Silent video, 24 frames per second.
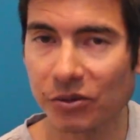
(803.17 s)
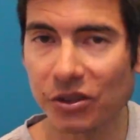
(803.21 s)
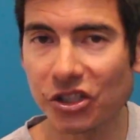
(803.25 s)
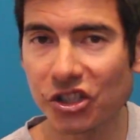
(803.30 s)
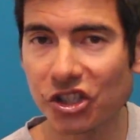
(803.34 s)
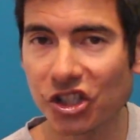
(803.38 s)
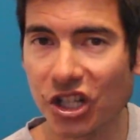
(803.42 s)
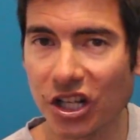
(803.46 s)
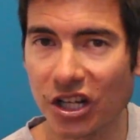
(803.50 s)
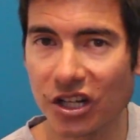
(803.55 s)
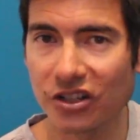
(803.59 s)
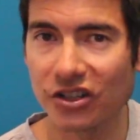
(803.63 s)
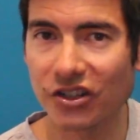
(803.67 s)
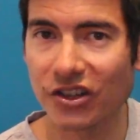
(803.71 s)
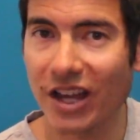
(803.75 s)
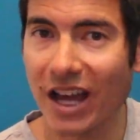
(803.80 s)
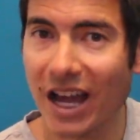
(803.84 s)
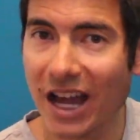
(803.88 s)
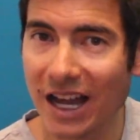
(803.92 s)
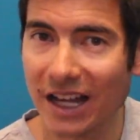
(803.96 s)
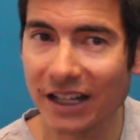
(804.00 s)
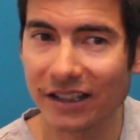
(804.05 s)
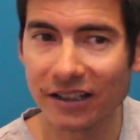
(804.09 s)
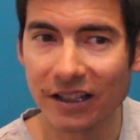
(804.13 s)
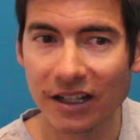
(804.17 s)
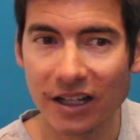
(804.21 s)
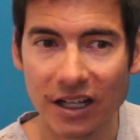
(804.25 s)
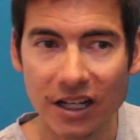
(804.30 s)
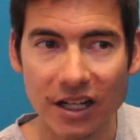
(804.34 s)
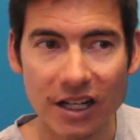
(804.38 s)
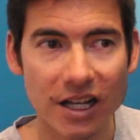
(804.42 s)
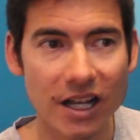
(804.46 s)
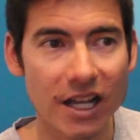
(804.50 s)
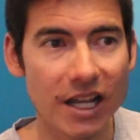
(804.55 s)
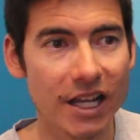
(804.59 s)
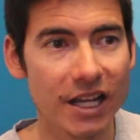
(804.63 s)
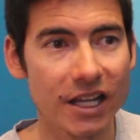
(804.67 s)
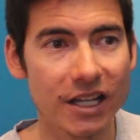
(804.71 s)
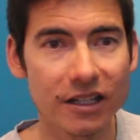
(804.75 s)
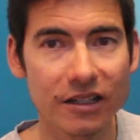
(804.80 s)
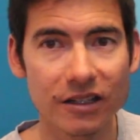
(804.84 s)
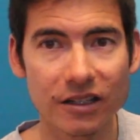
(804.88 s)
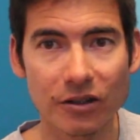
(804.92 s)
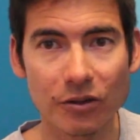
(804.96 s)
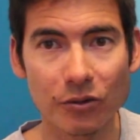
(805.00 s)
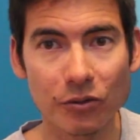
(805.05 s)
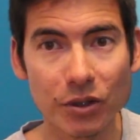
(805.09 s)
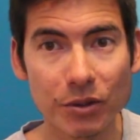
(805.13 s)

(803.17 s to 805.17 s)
We change that and